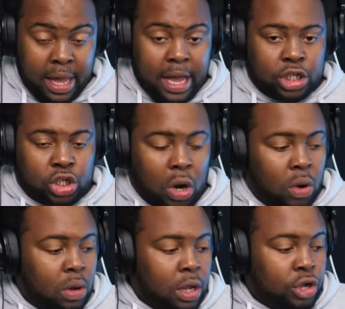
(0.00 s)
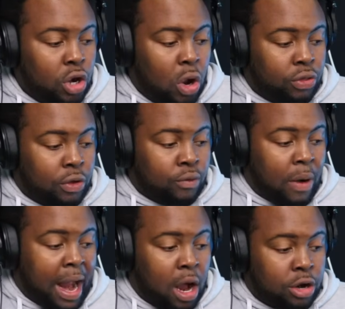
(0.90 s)
So, you know, the
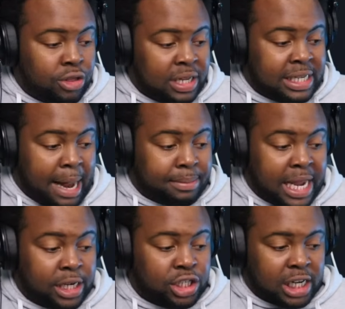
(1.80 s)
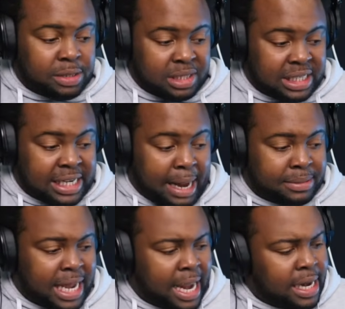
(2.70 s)
right under the top 10, just missed the top
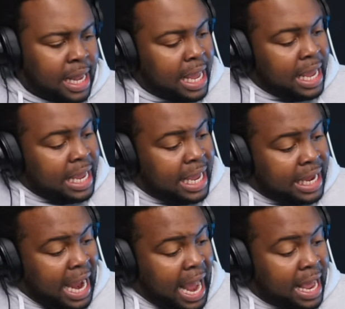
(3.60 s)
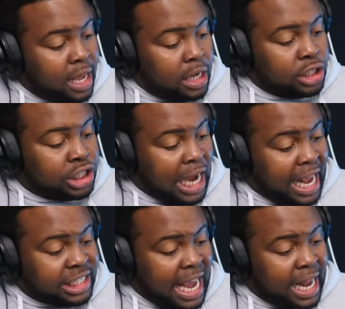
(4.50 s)
10. He got
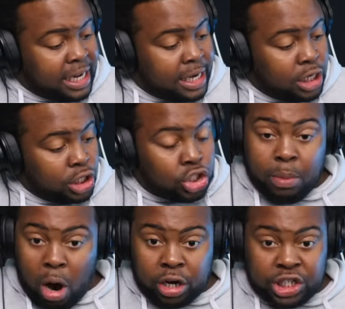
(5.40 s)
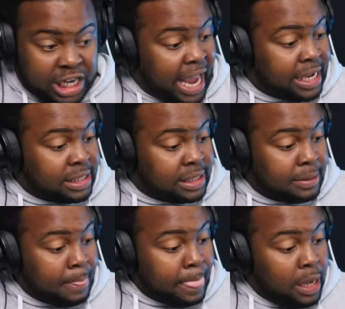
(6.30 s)
Josh Allen, Ja'Marr Chase,
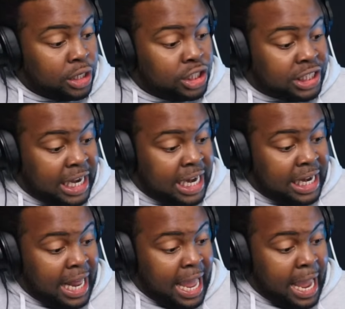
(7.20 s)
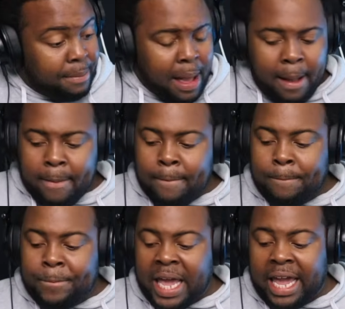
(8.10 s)
CeeDee Lamb,
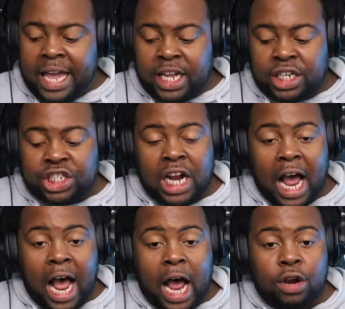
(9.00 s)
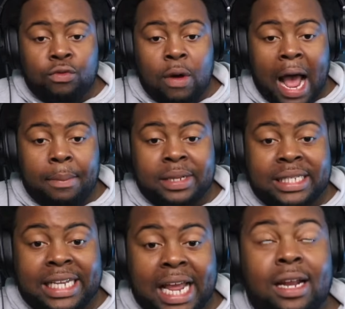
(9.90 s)
Bijan
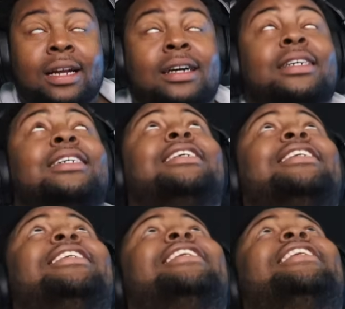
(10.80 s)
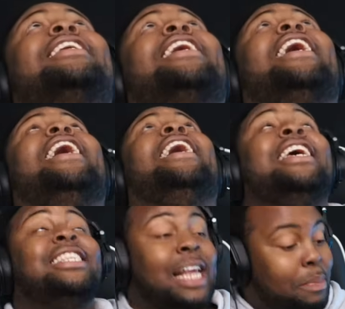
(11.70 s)
Robinson. Oh. He
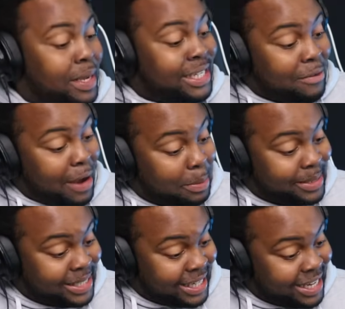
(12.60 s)
said Bijan Robinson.